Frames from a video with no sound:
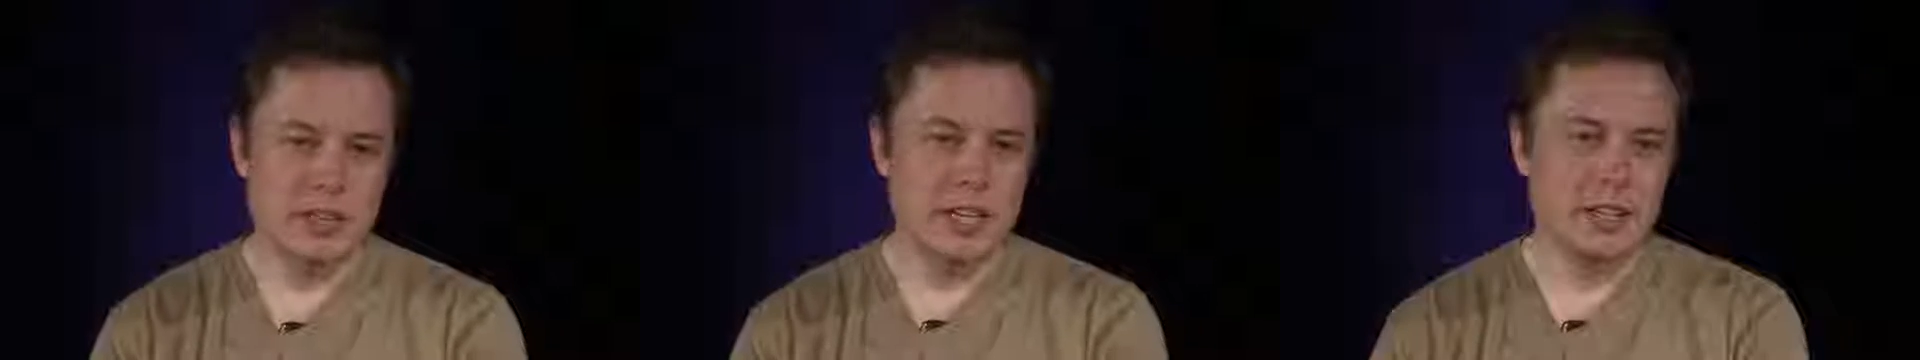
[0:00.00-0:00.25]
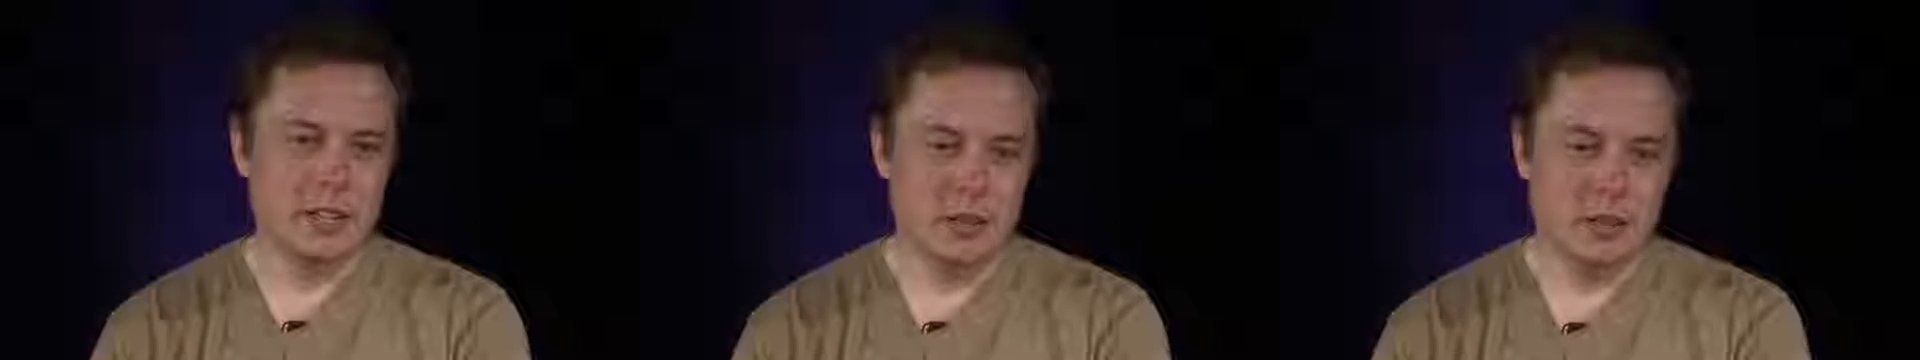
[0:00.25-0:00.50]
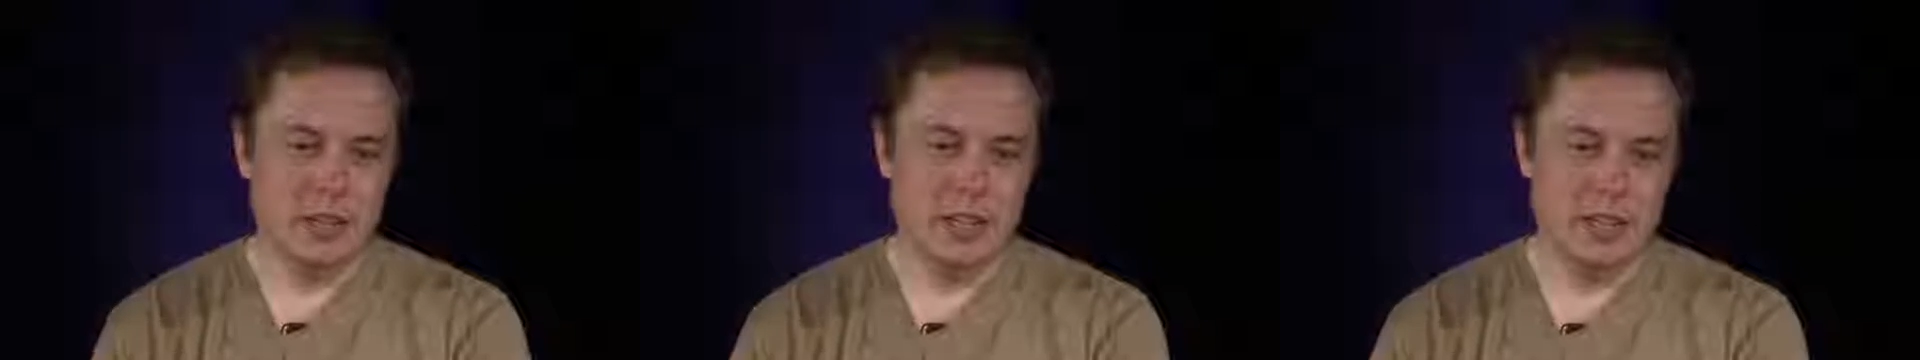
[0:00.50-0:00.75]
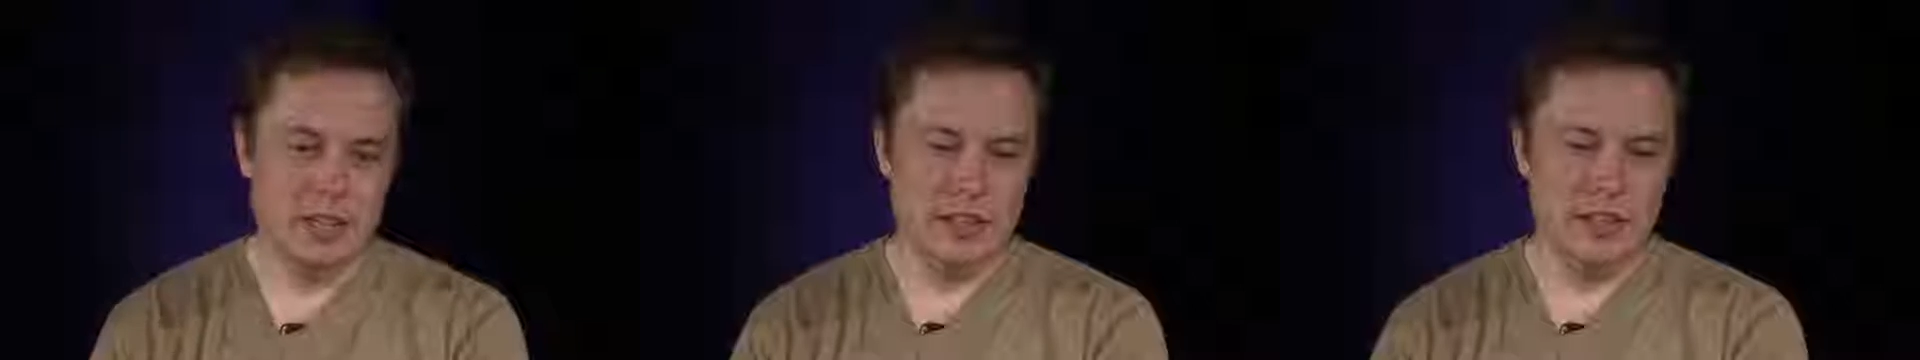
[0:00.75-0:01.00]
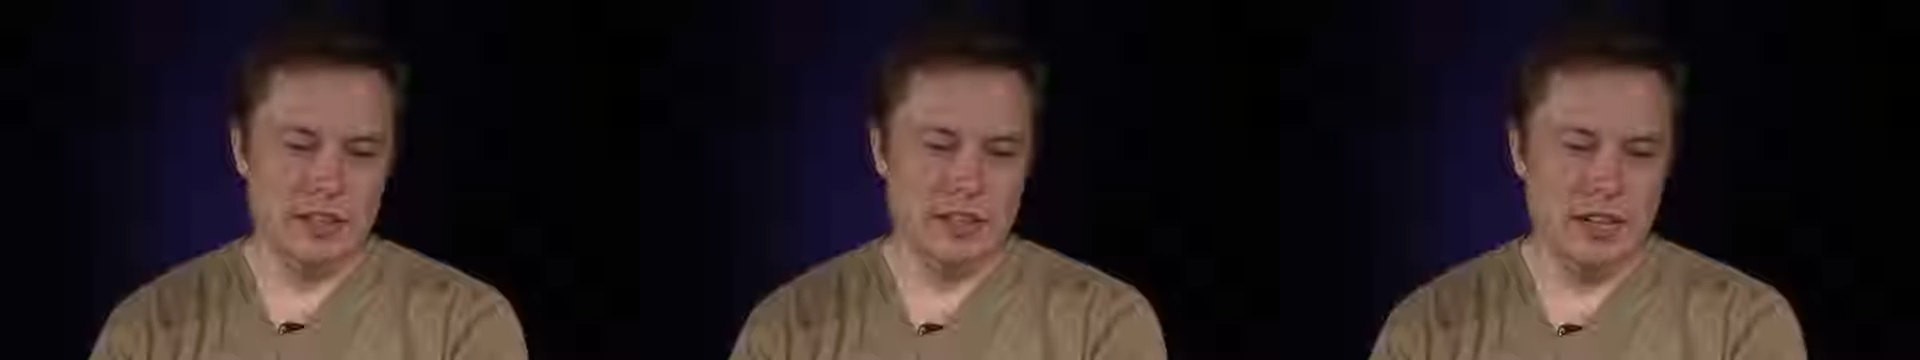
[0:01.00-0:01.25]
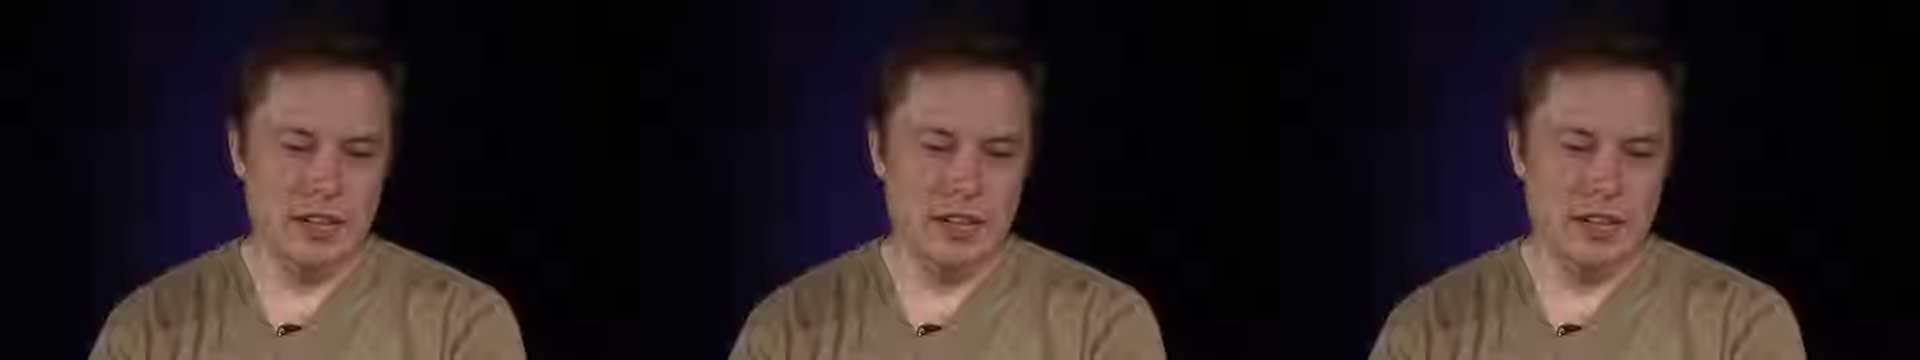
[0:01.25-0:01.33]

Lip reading: take too many things